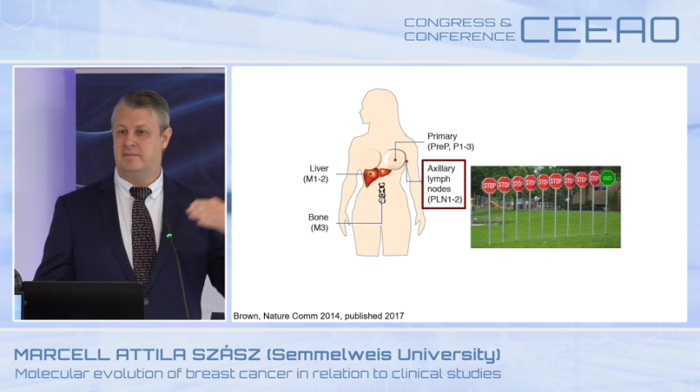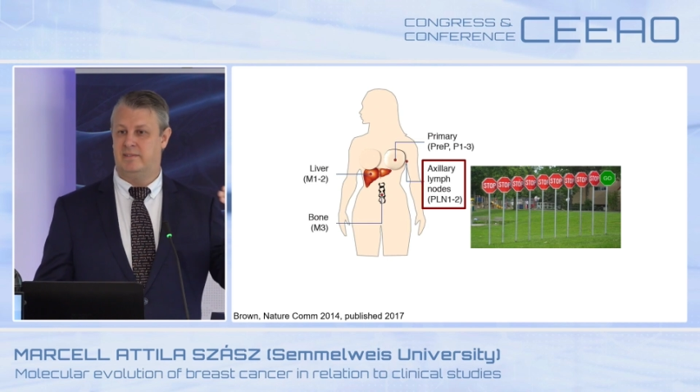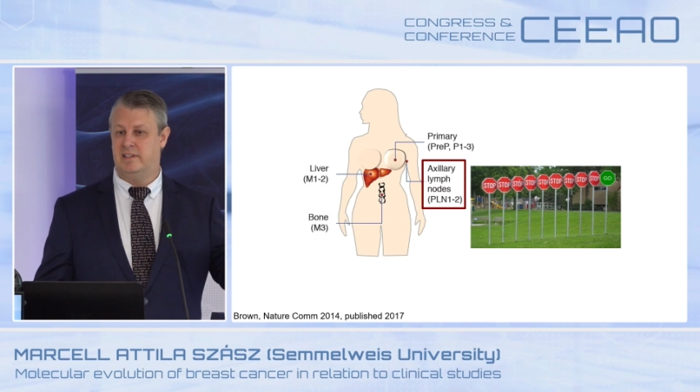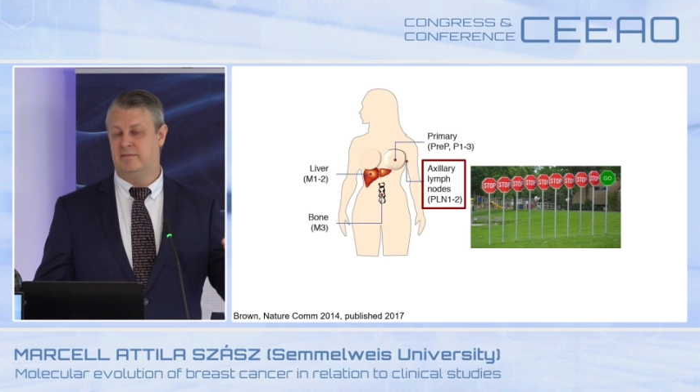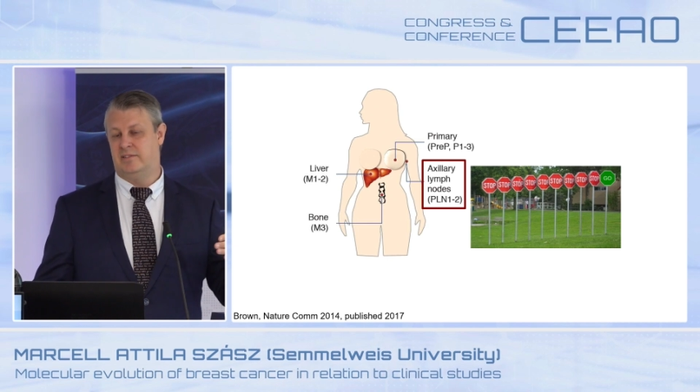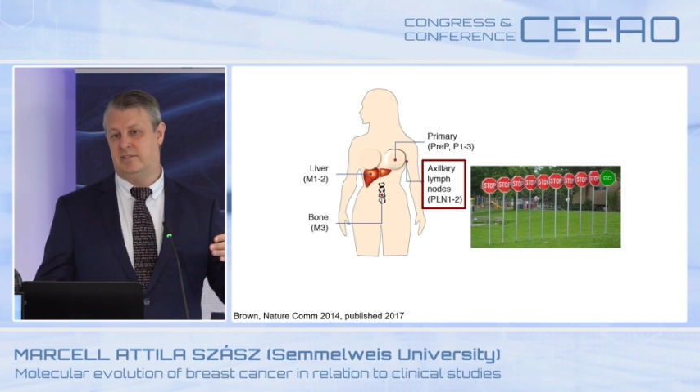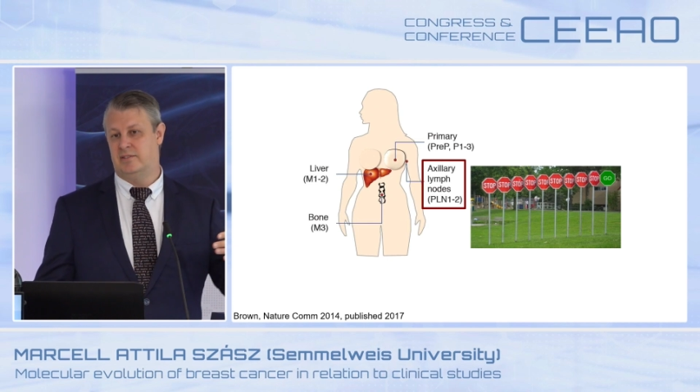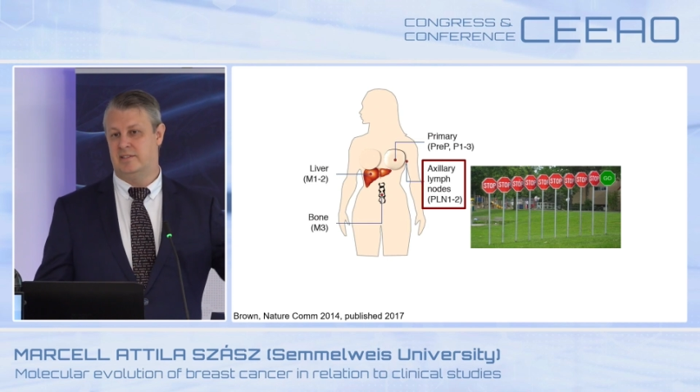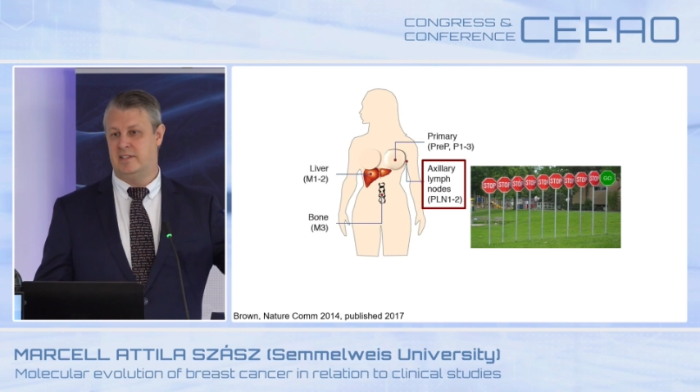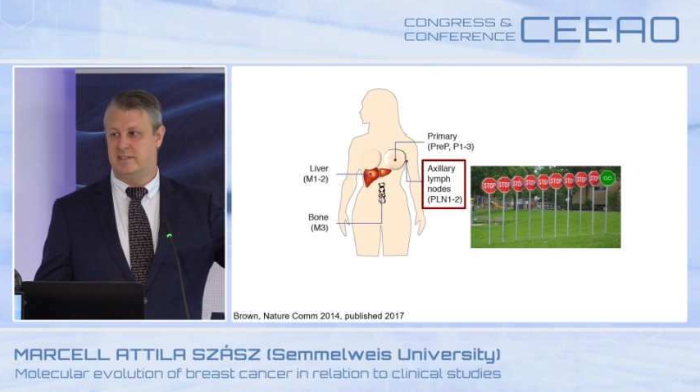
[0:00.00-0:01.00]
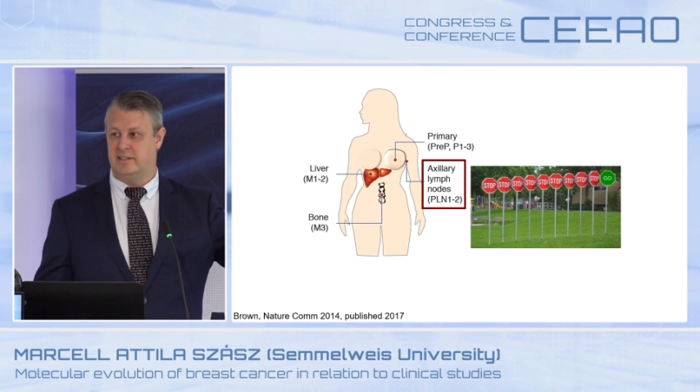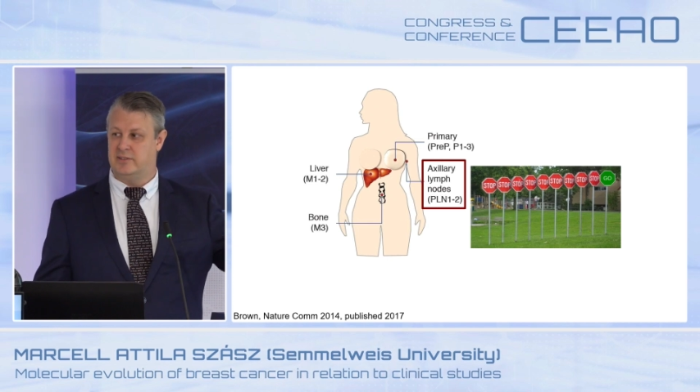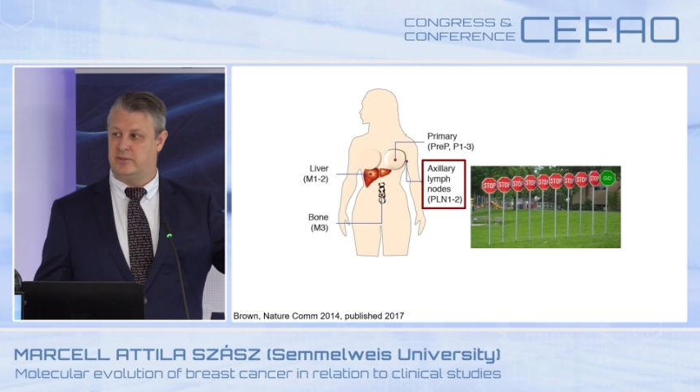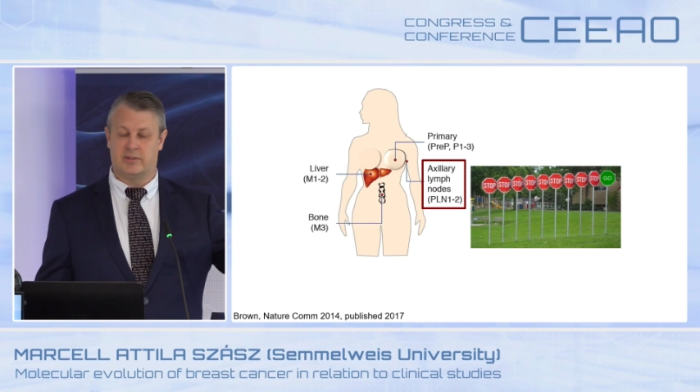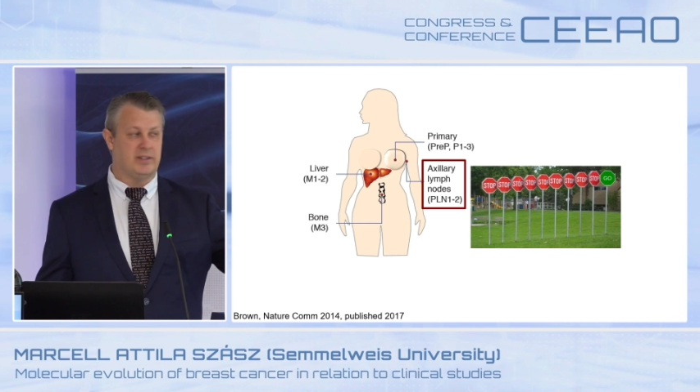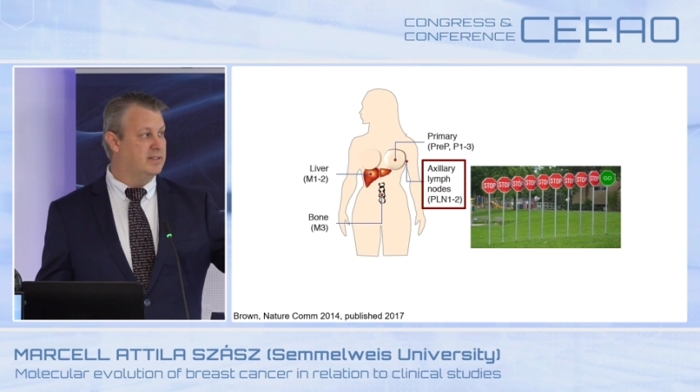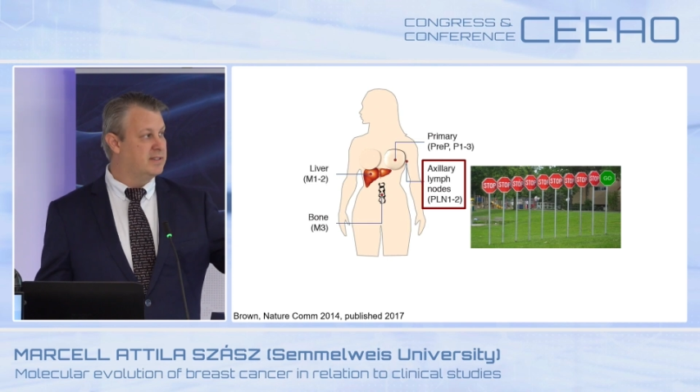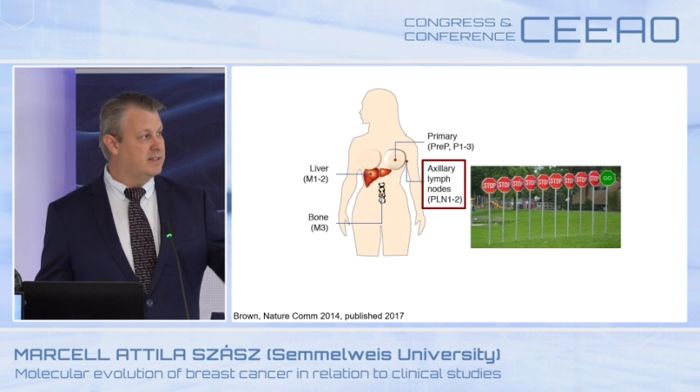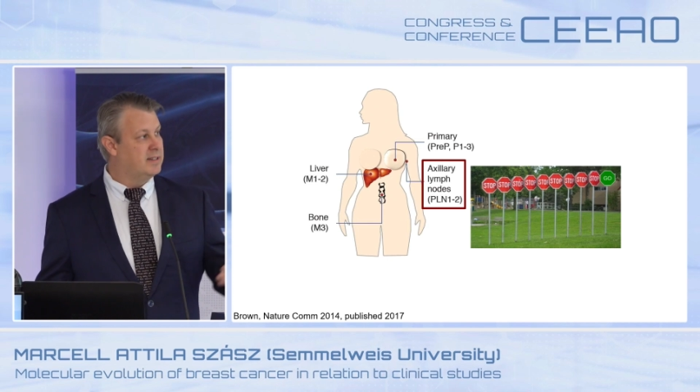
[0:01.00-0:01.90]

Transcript: lymph nodes, distant organs.